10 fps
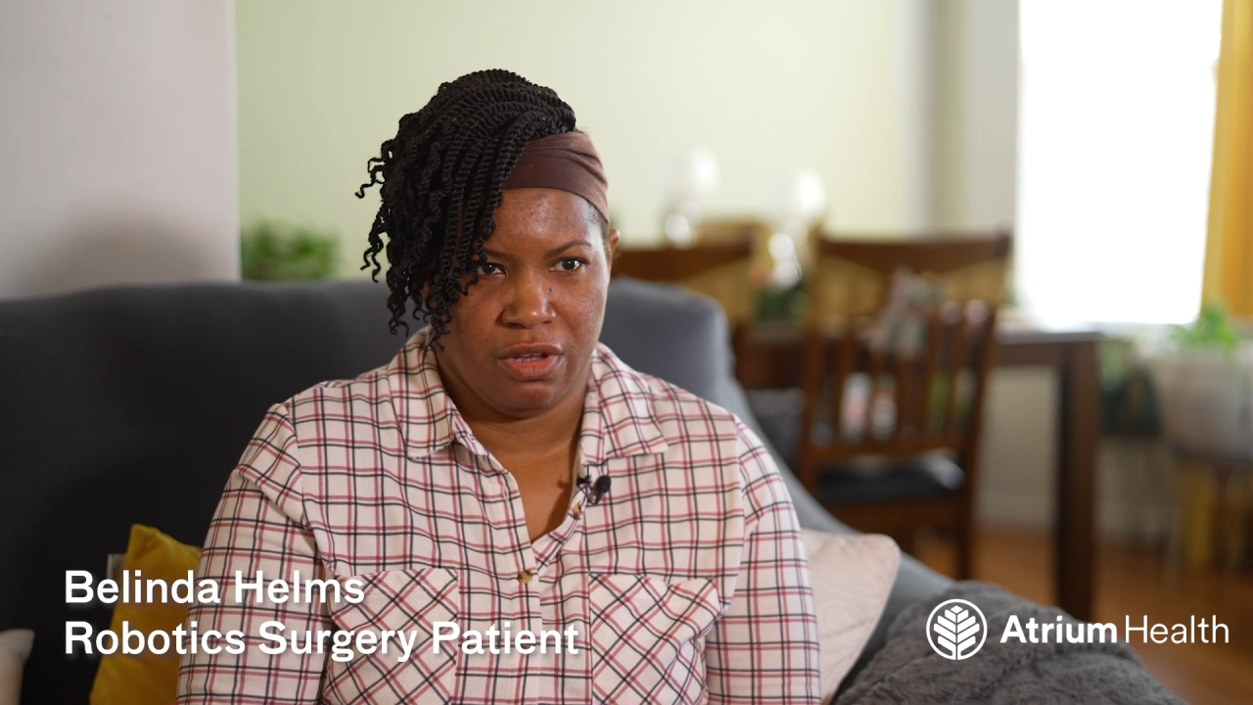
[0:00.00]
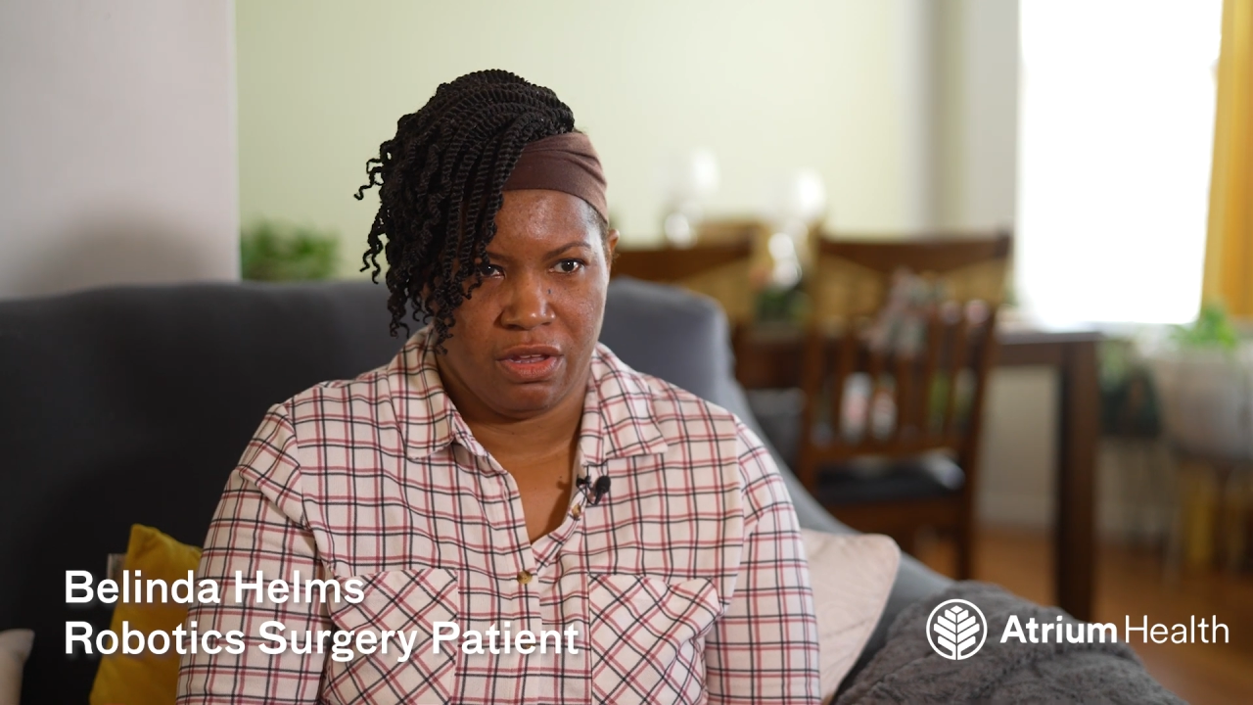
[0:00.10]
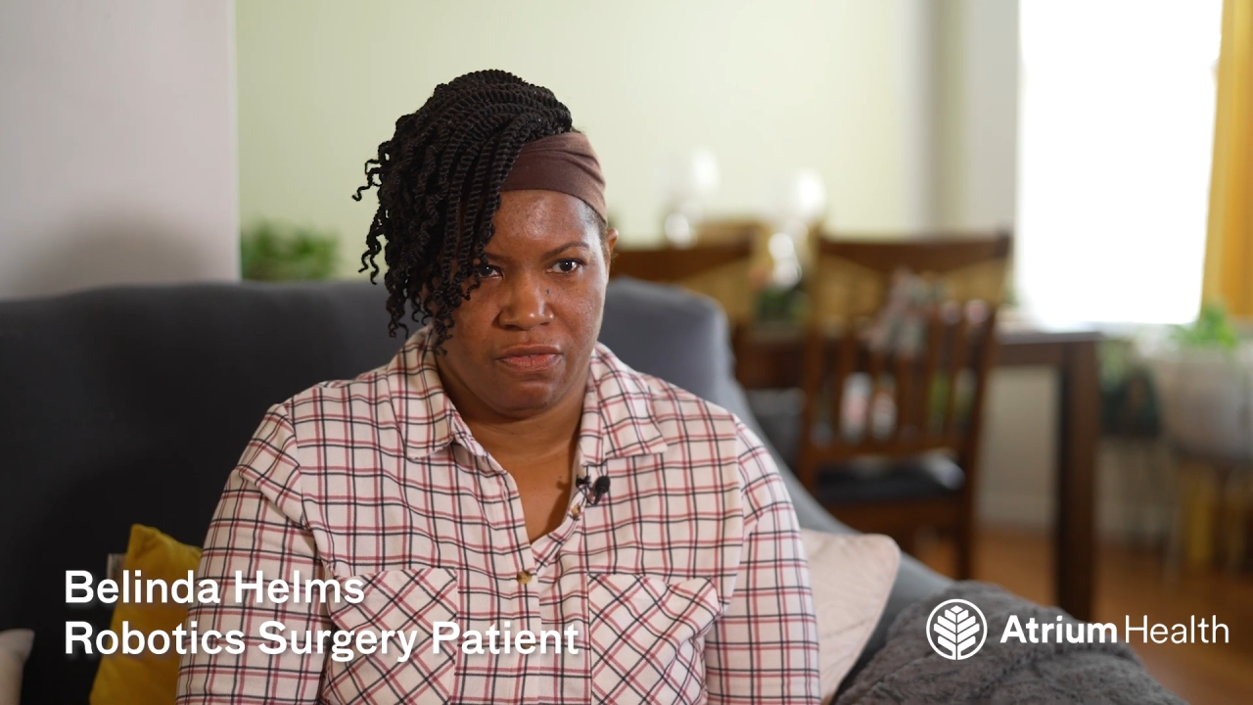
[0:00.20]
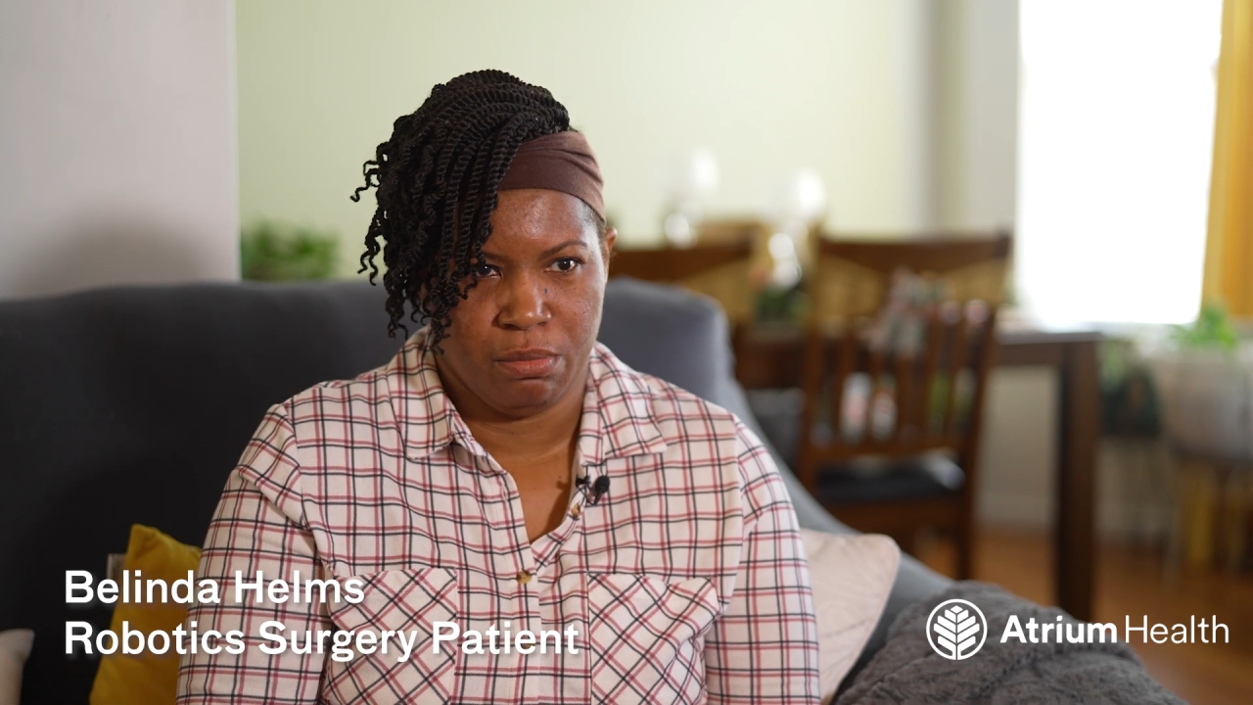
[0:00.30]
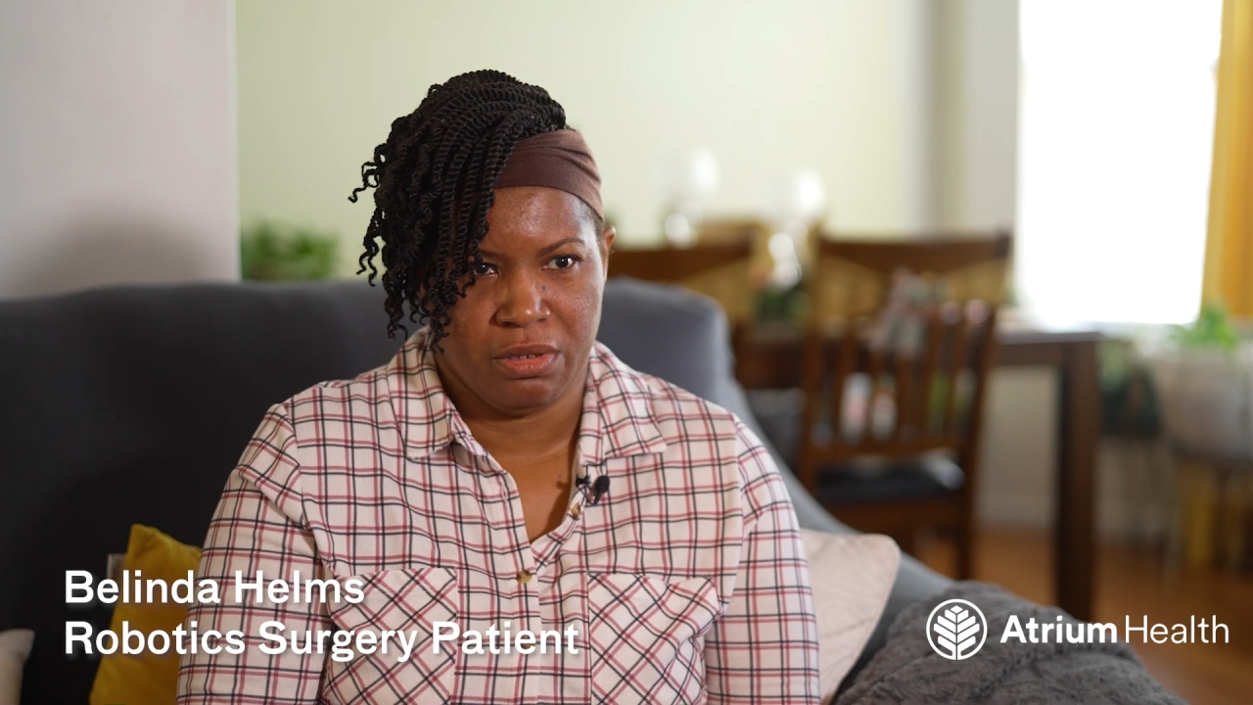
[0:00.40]

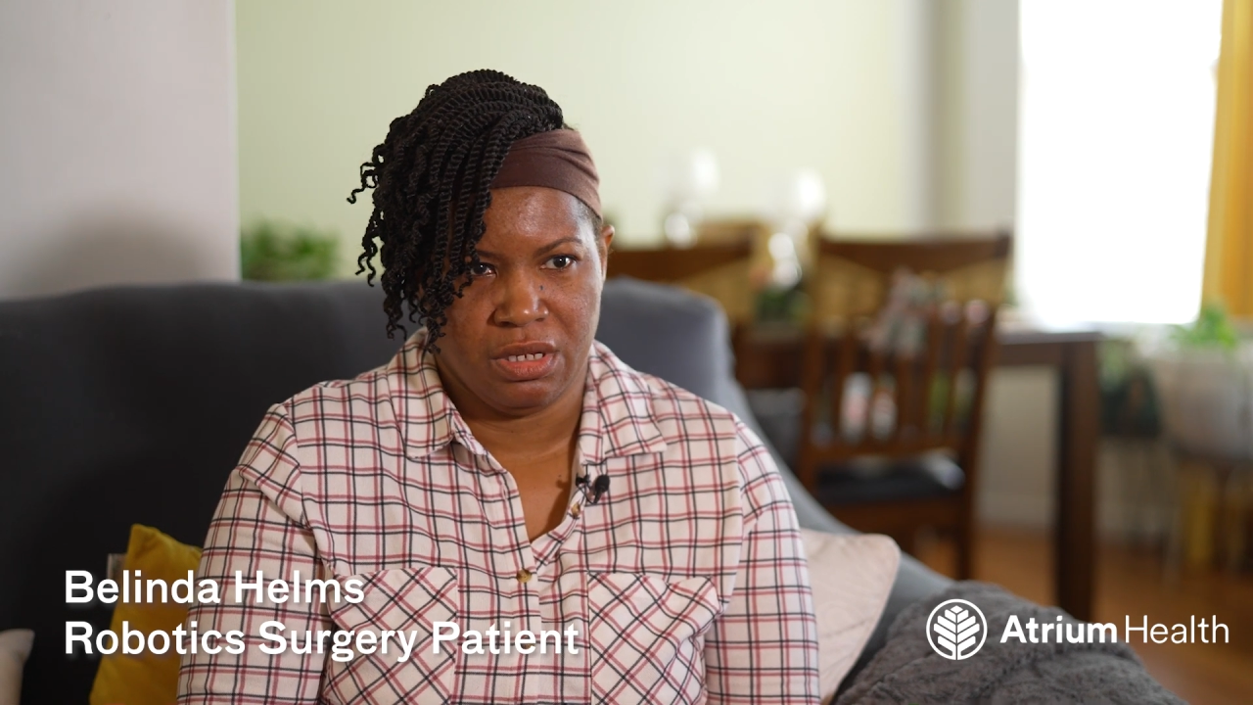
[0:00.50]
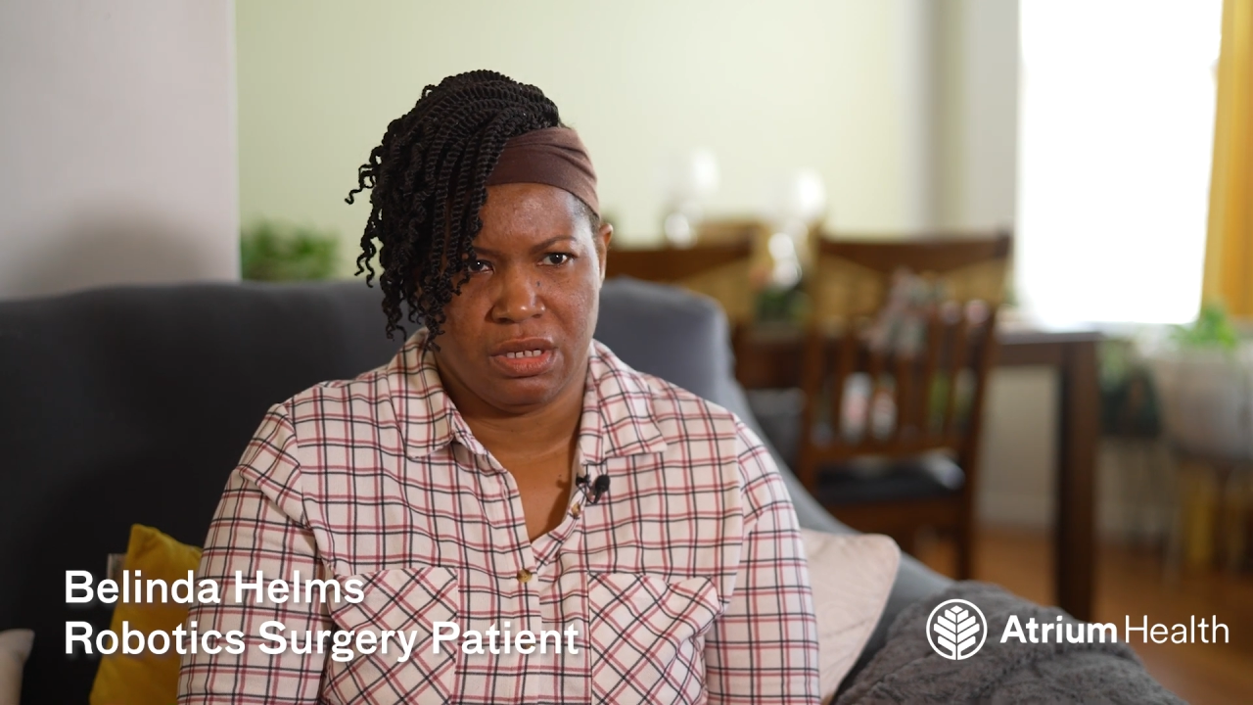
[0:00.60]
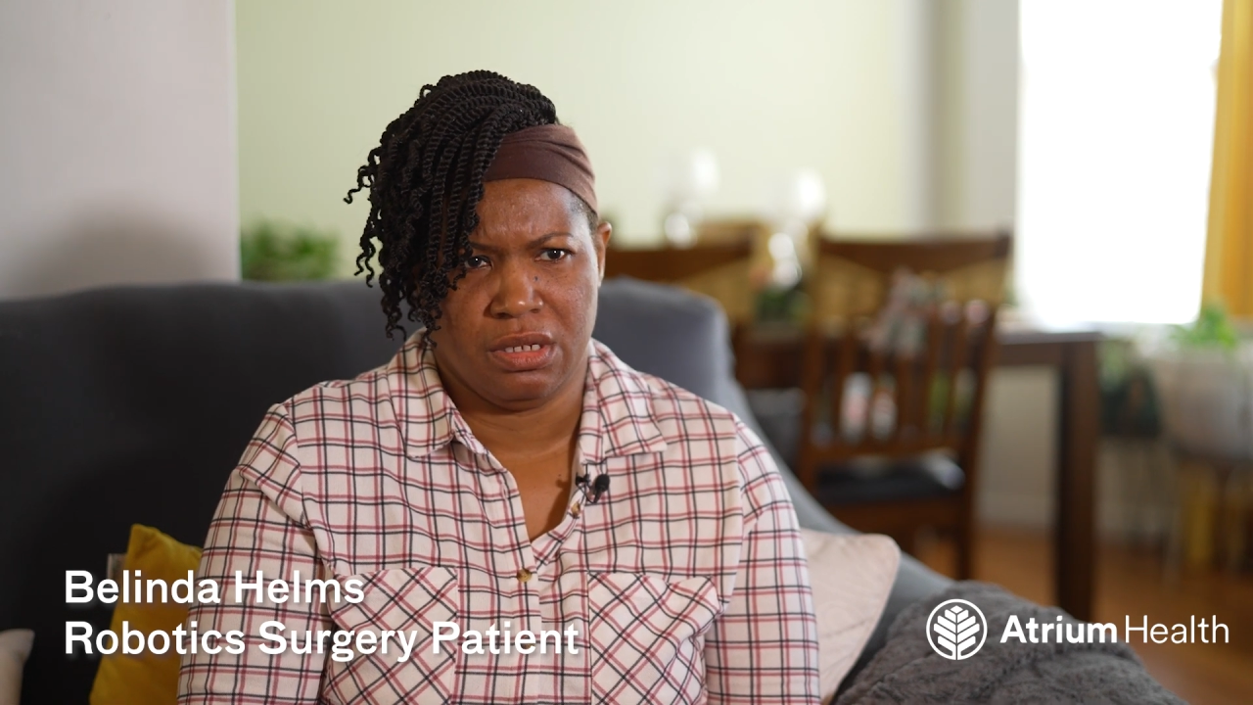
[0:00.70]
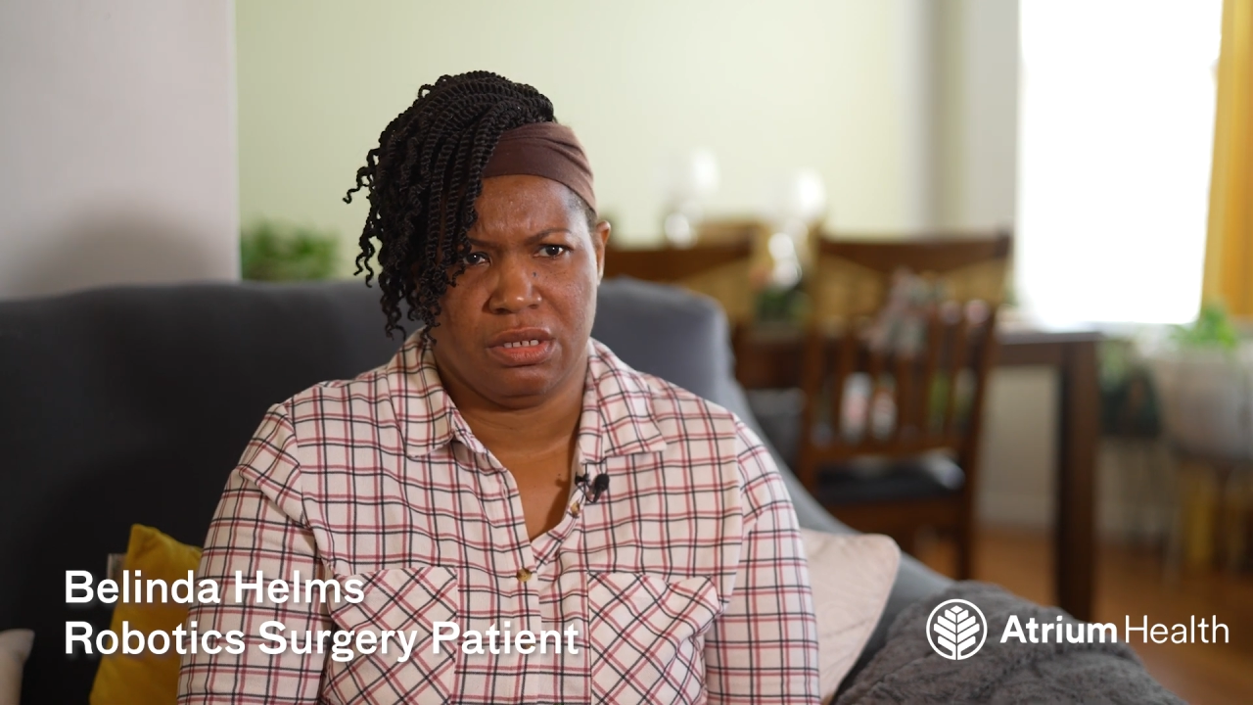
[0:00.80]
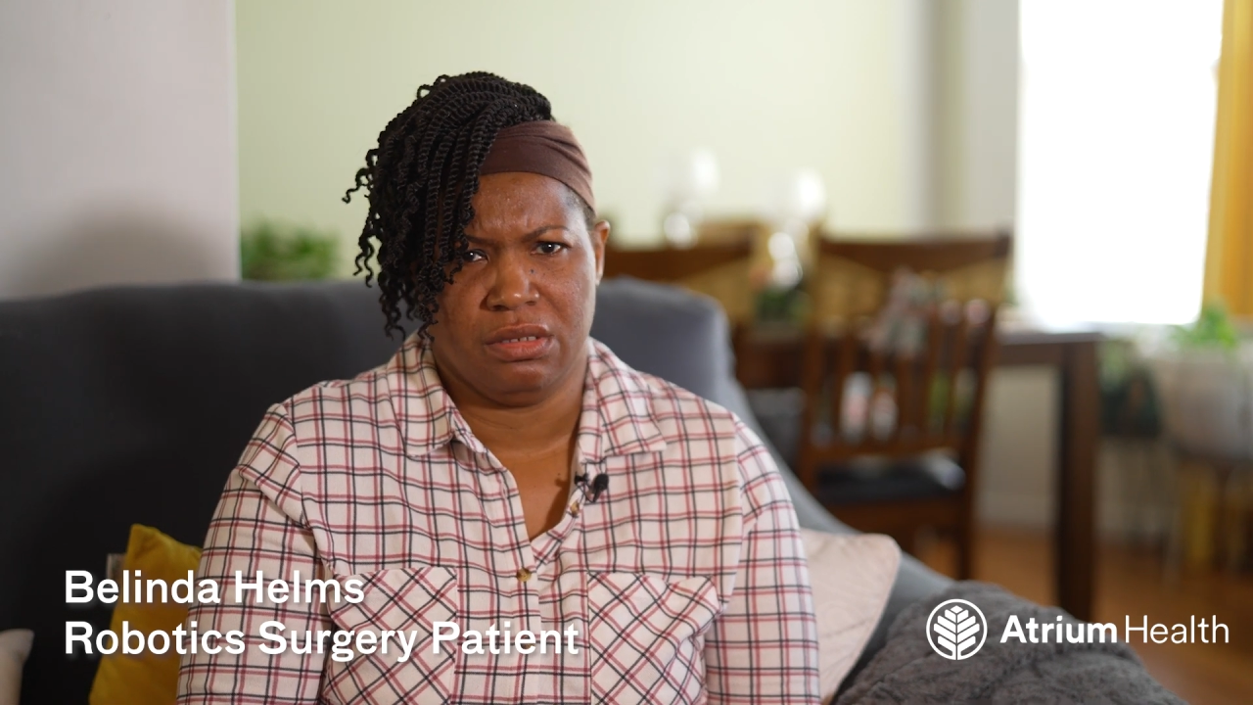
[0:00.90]
heavy
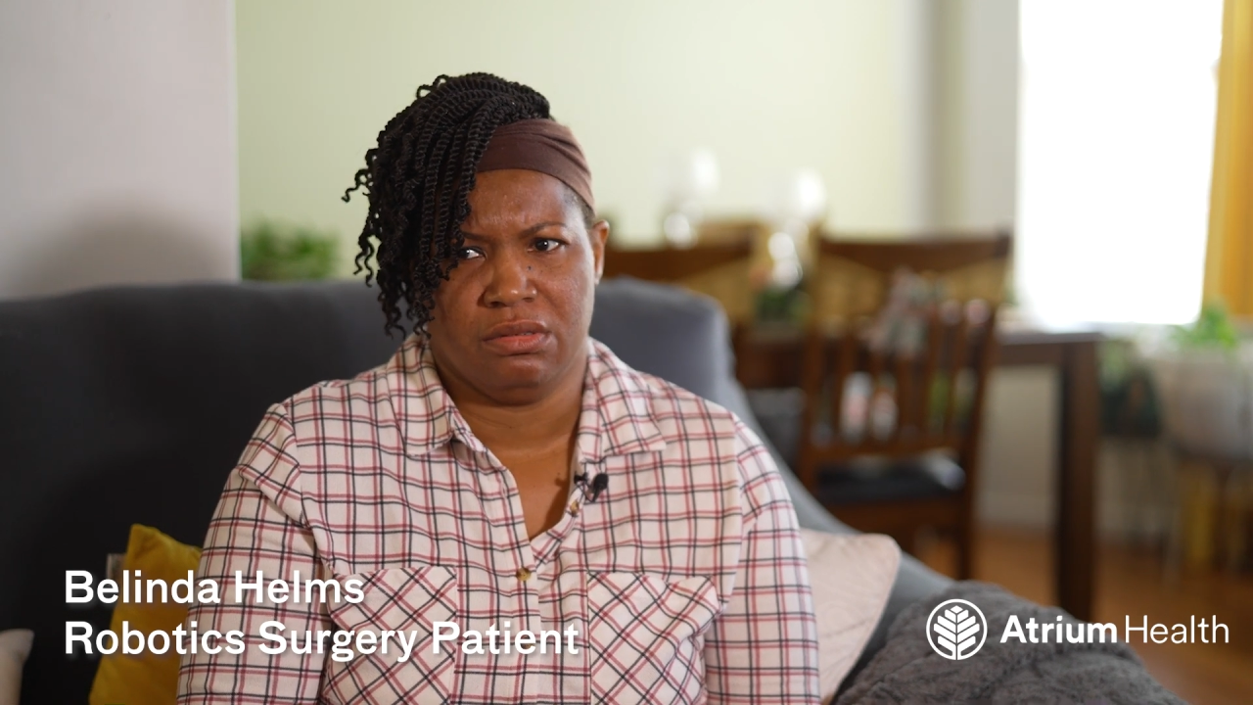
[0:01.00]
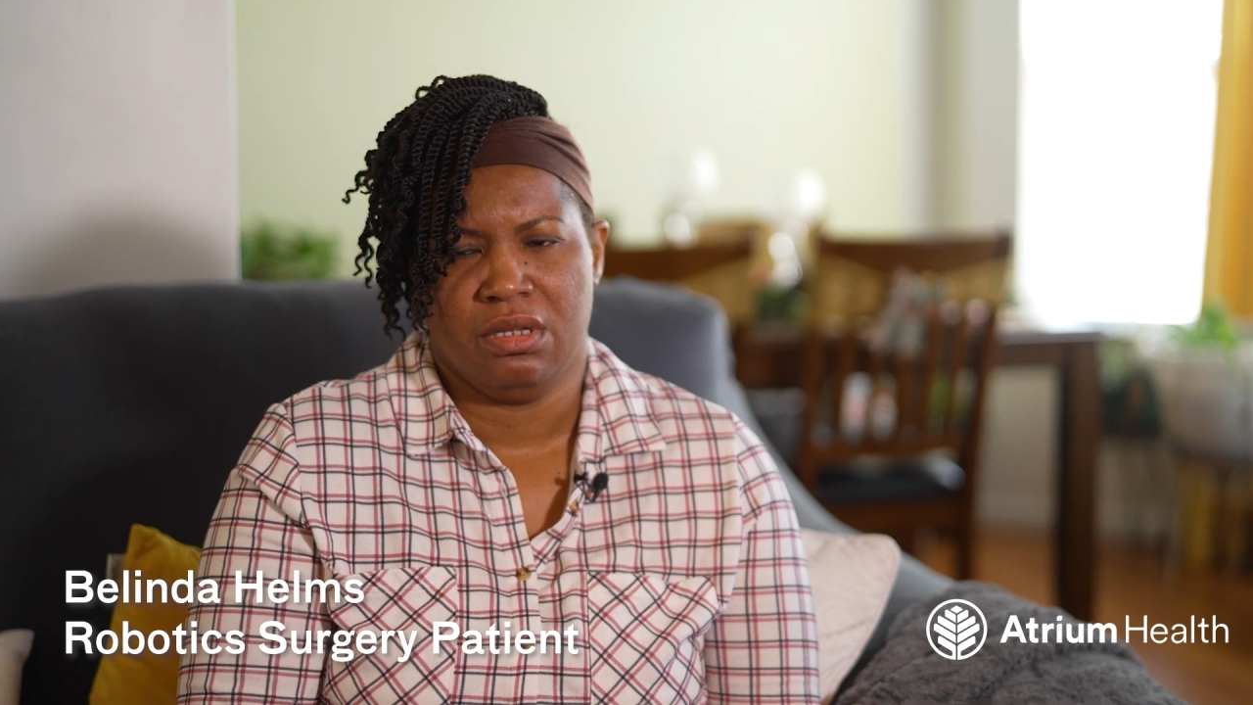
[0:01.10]
bleeding.